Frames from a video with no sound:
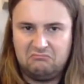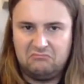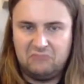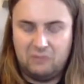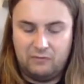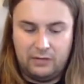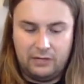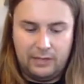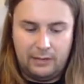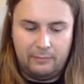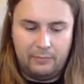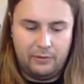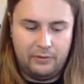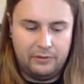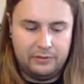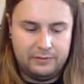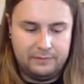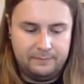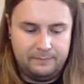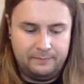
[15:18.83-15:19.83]
not really that
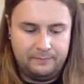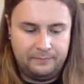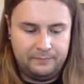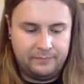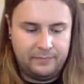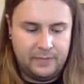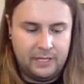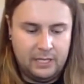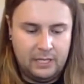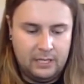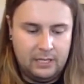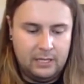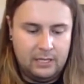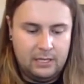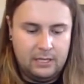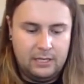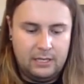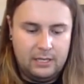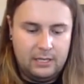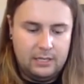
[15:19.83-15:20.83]
bothered.
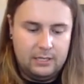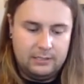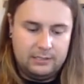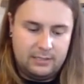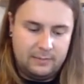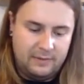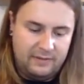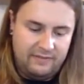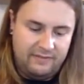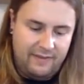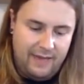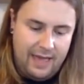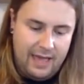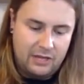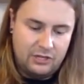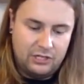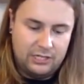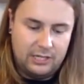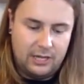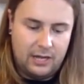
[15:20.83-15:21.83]
To be fair,
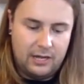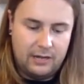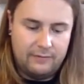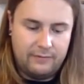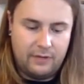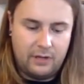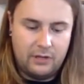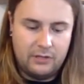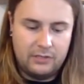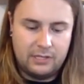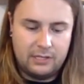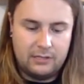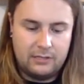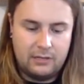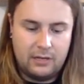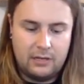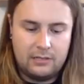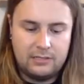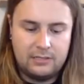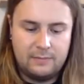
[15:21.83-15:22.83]
she kind of goes
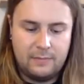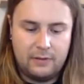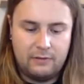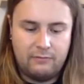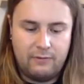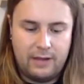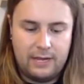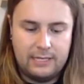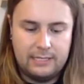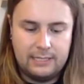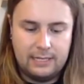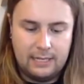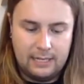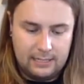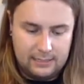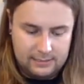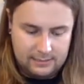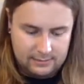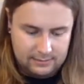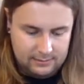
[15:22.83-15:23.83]
under my
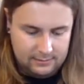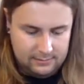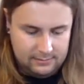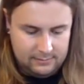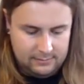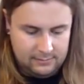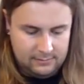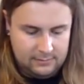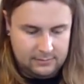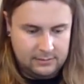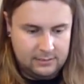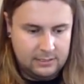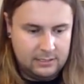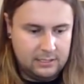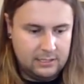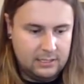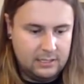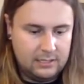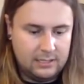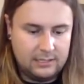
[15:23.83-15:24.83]
radar.
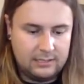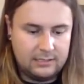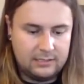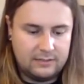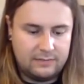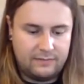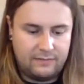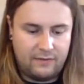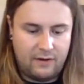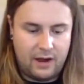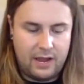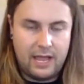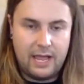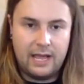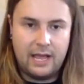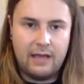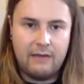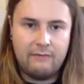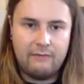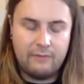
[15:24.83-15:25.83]
This is
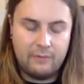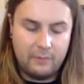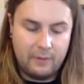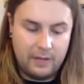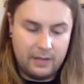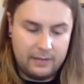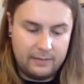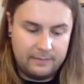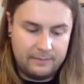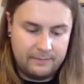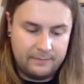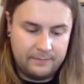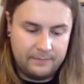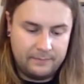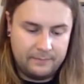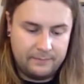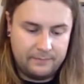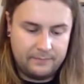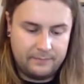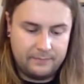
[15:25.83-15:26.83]
fraying everywhere.
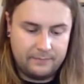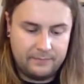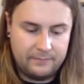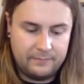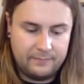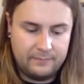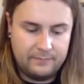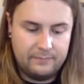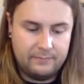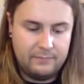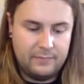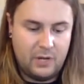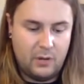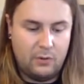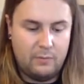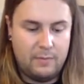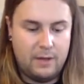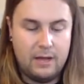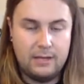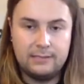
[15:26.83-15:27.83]
No
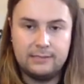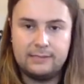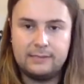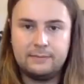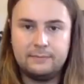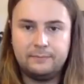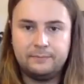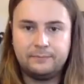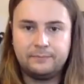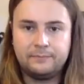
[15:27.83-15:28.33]
one minds.